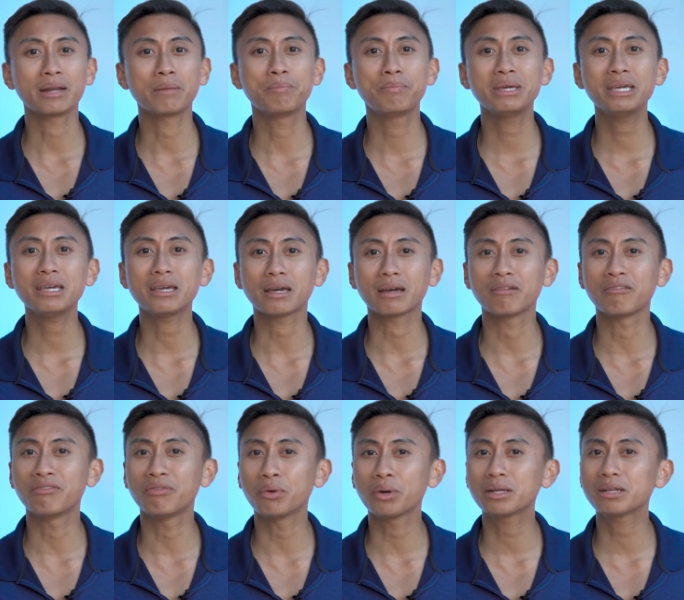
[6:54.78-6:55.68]
that a
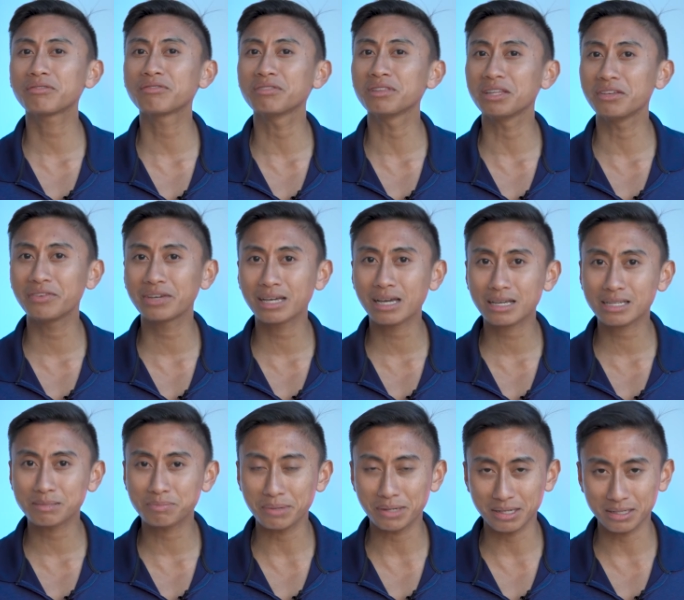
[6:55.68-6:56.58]
being void of living
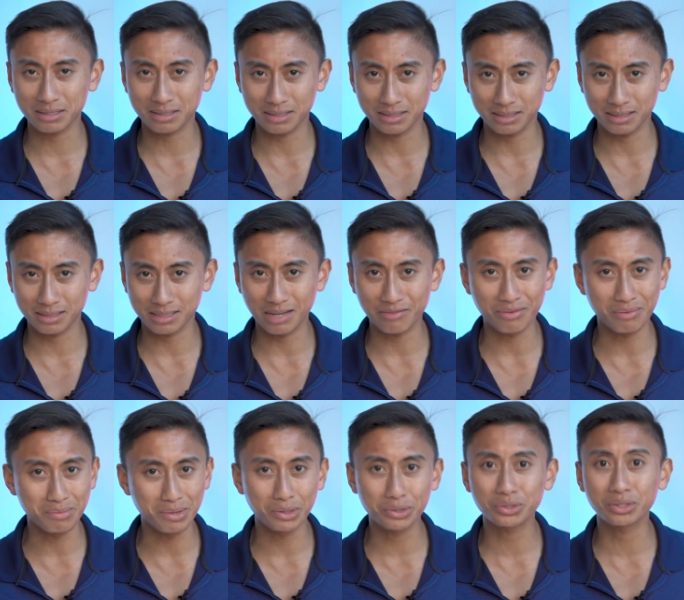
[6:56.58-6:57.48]
experiences of
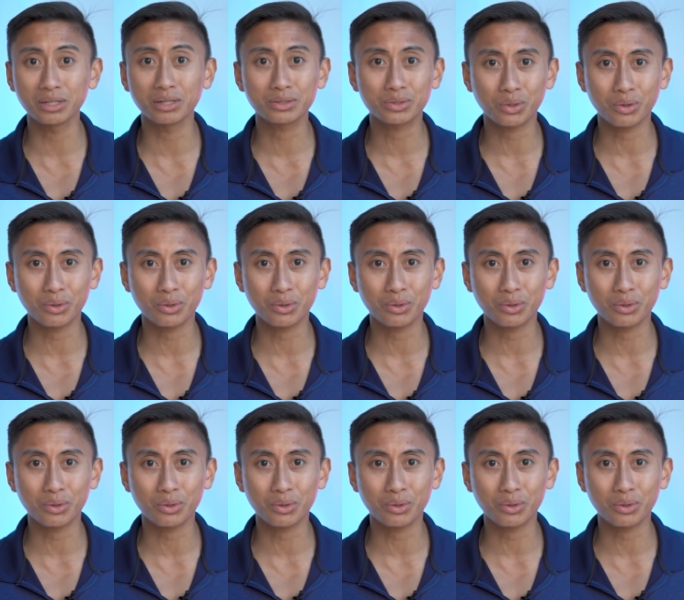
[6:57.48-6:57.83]
emotional